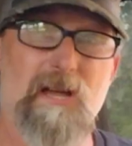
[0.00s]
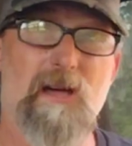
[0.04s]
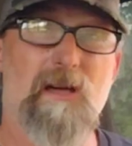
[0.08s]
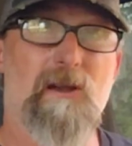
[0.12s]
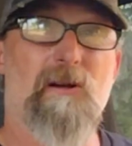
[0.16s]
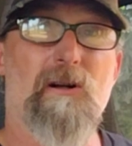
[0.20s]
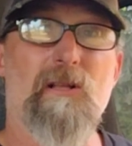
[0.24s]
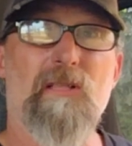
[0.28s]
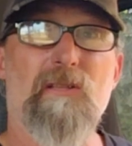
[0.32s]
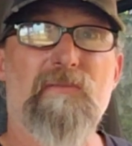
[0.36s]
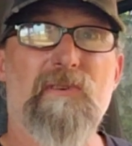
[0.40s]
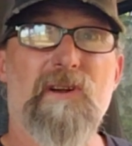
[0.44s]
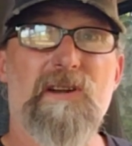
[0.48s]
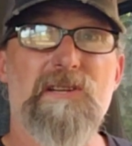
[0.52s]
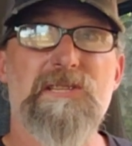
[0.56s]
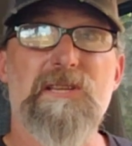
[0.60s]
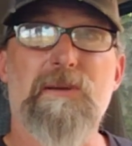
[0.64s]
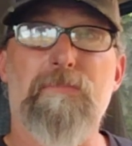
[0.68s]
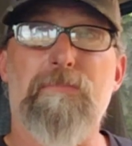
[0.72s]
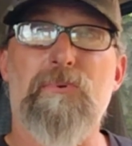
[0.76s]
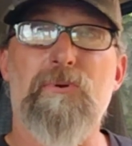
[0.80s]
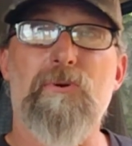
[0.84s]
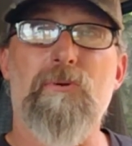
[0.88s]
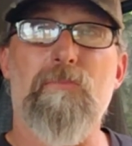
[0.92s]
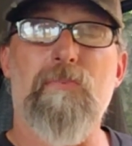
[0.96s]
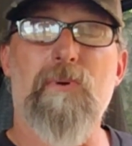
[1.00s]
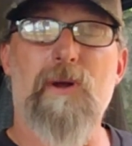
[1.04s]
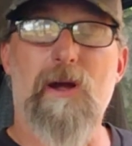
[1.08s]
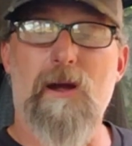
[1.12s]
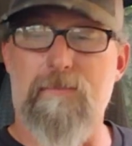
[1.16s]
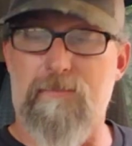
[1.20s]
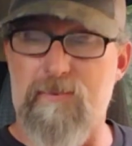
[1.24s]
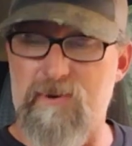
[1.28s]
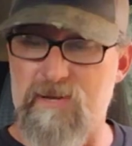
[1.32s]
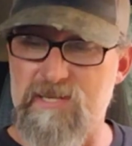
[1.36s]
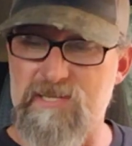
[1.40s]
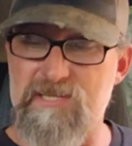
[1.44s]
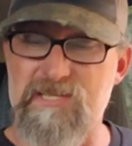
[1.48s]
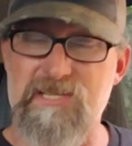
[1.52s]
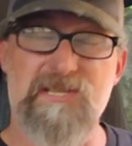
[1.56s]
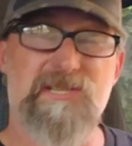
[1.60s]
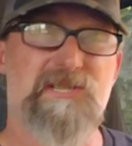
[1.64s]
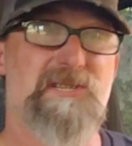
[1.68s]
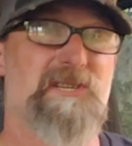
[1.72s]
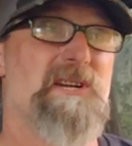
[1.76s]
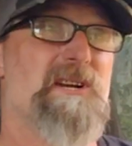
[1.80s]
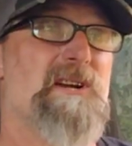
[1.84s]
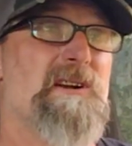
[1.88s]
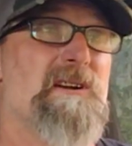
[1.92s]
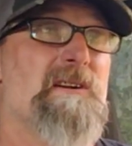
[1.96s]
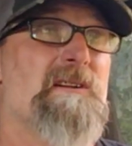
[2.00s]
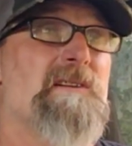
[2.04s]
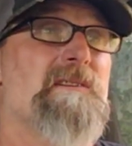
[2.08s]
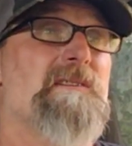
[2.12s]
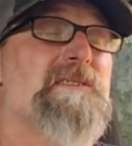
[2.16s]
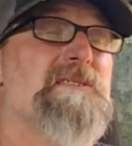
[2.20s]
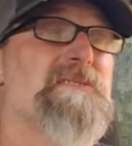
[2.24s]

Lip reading: got all of our typical properties this year